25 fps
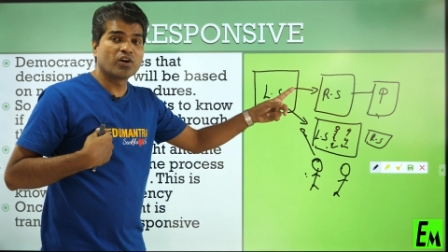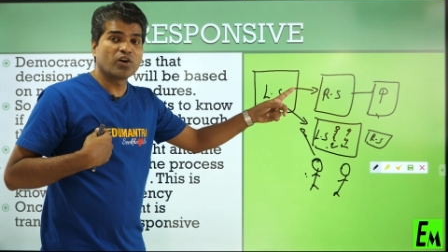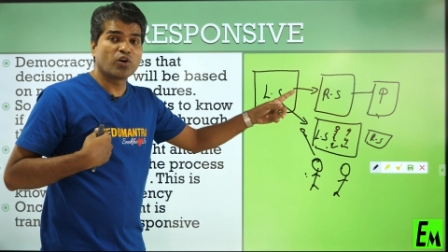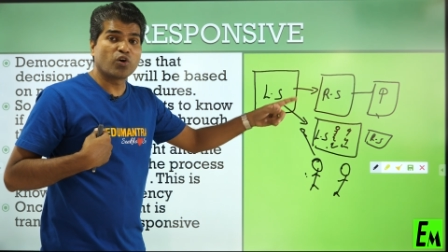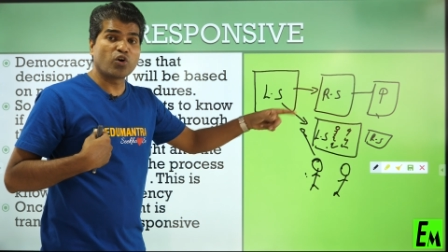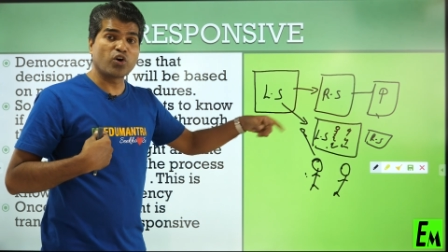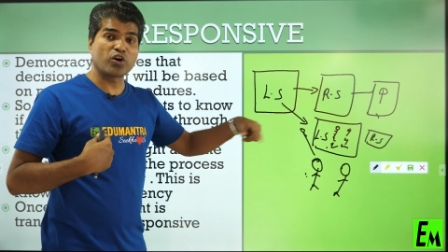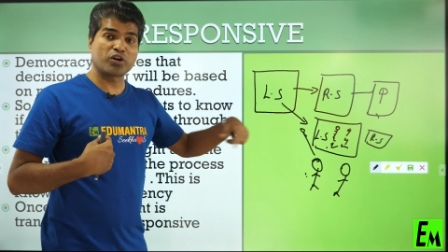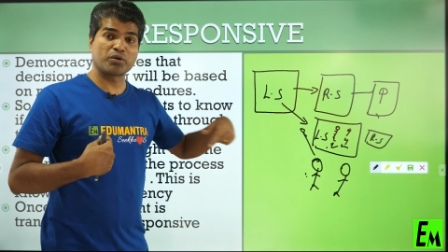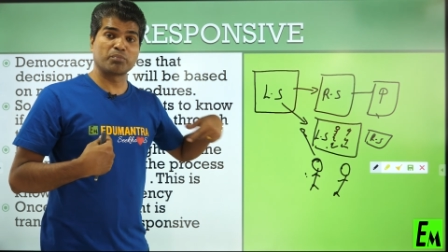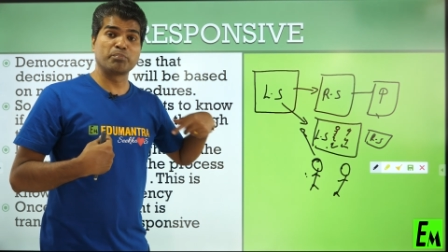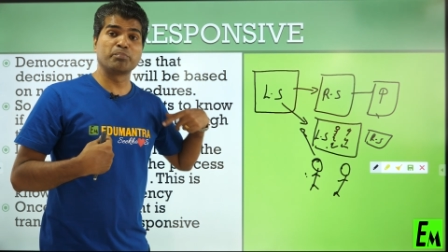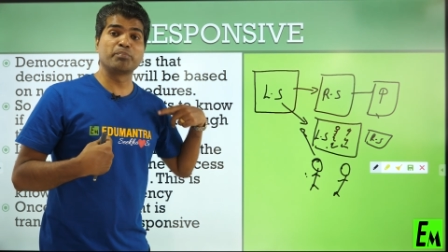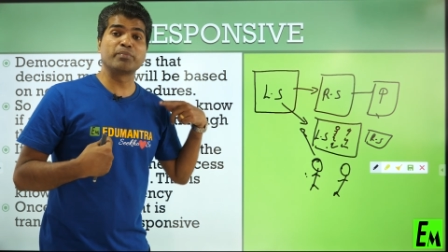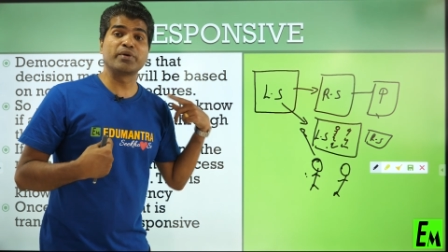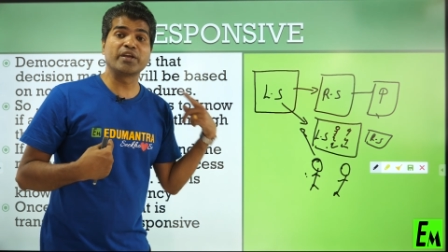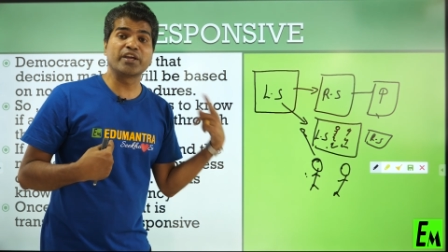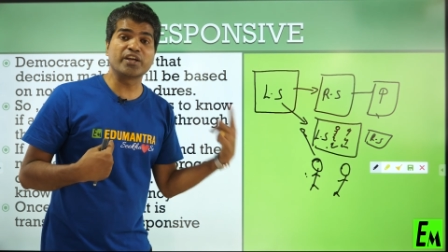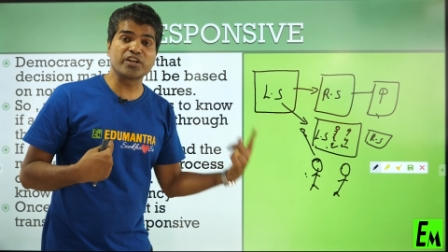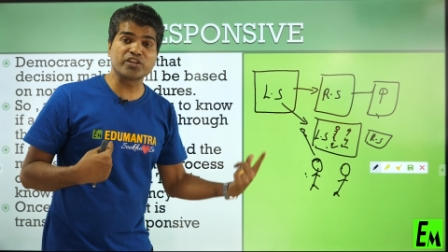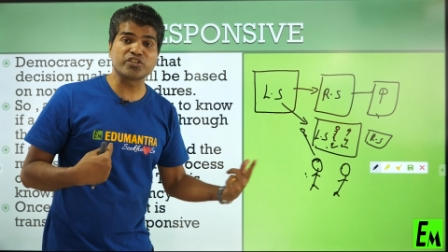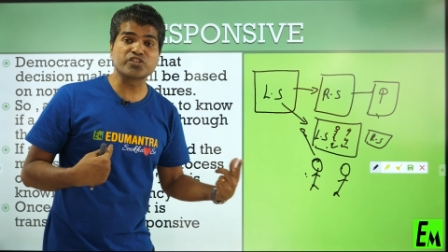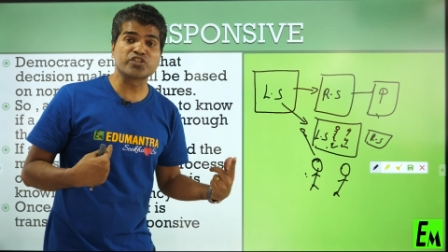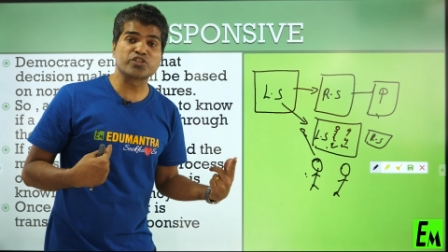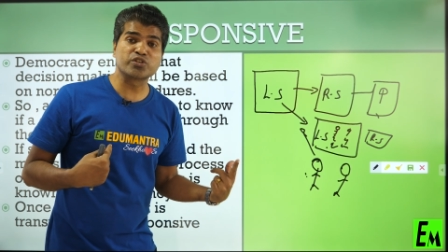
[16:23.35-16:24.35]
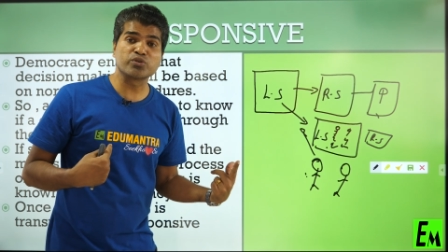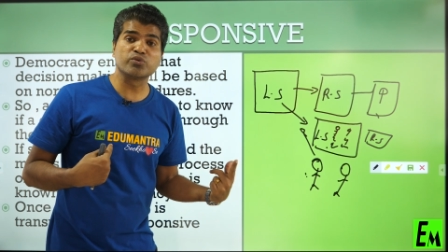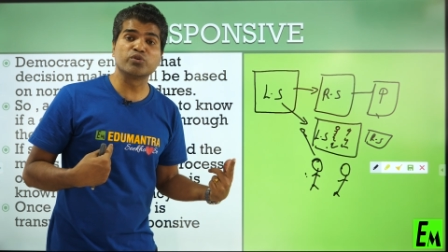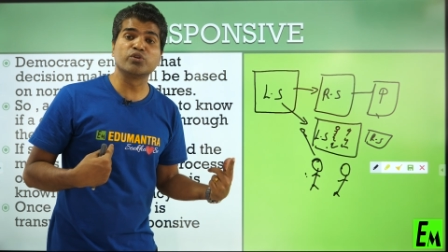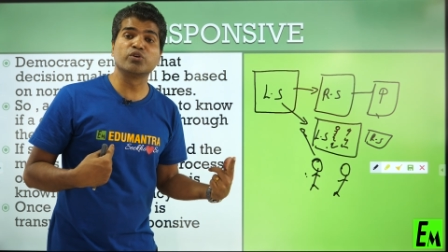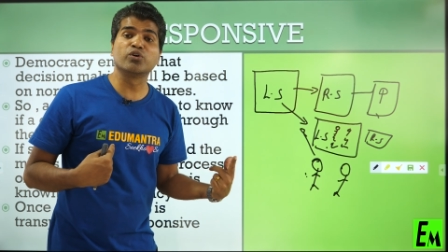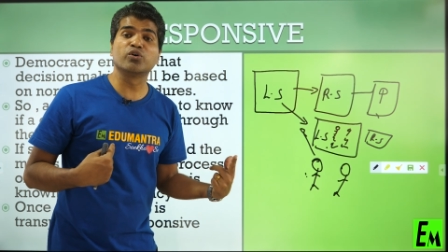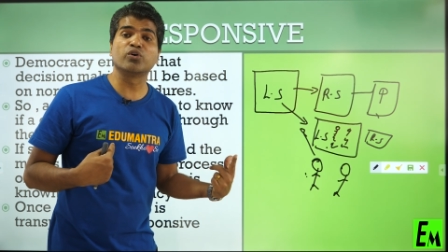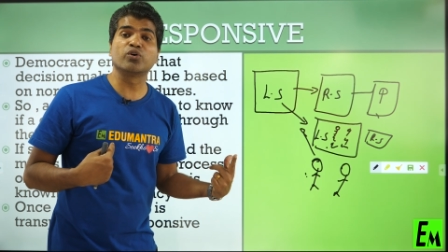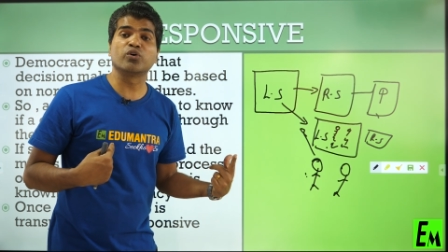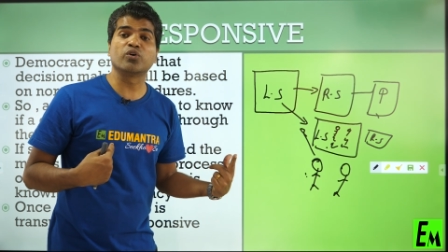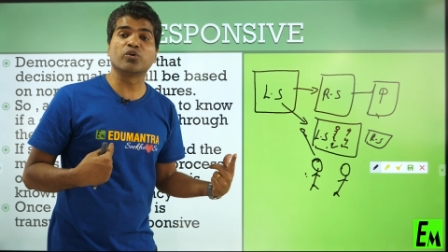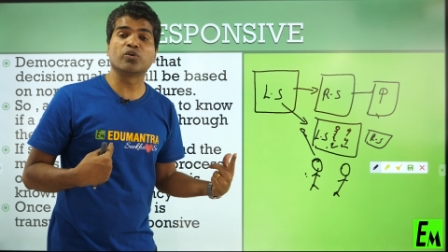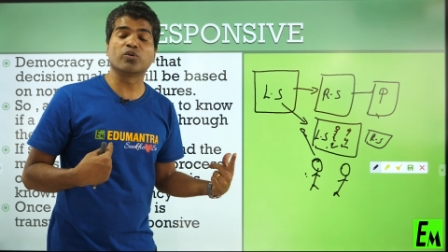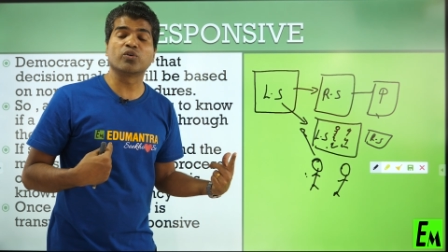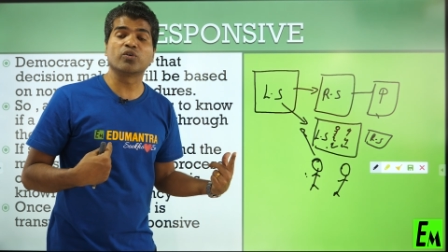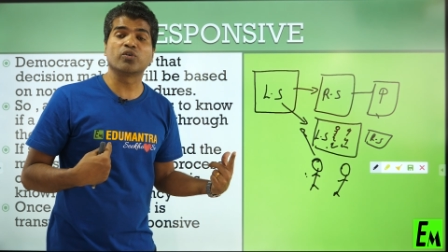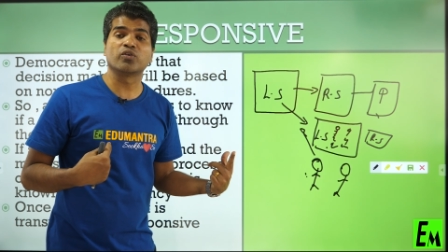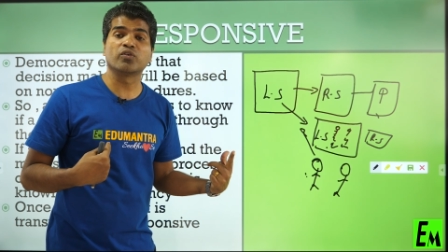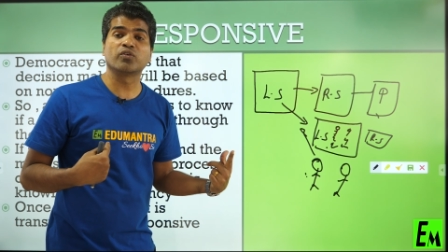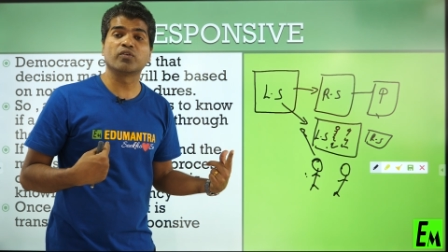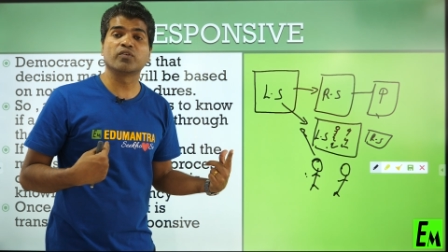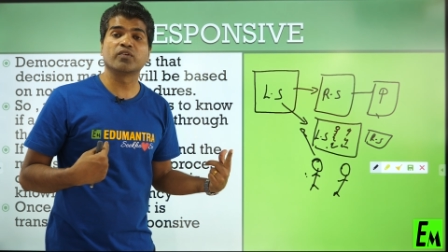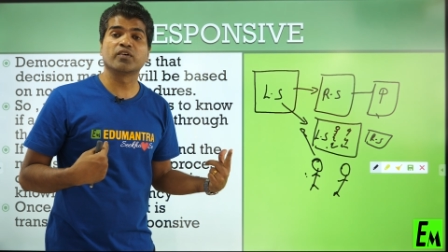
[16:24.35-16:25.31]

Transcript: or means to know,